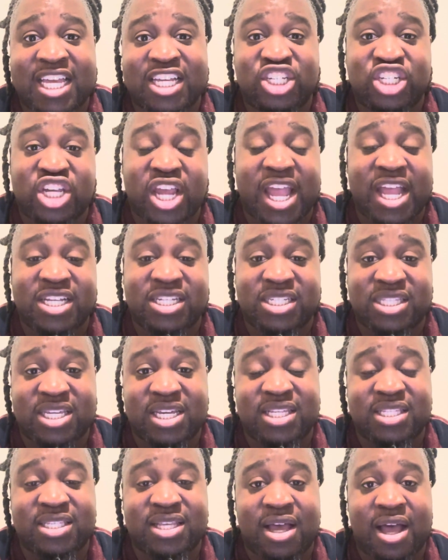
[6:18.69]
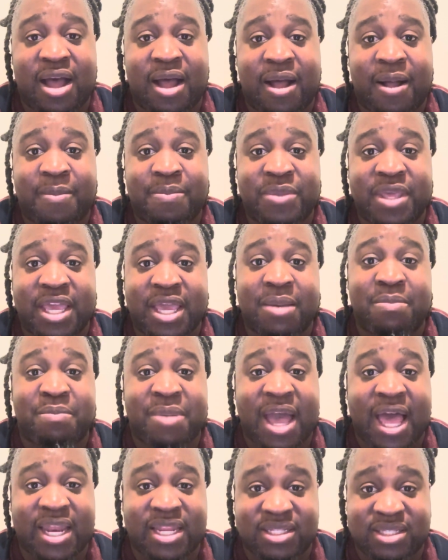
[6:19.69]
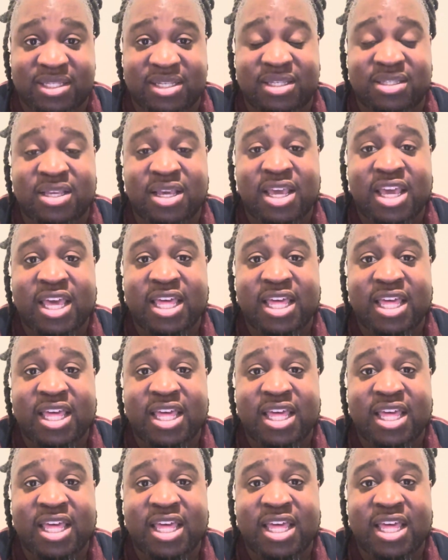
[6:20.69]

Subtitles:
change these imbalances,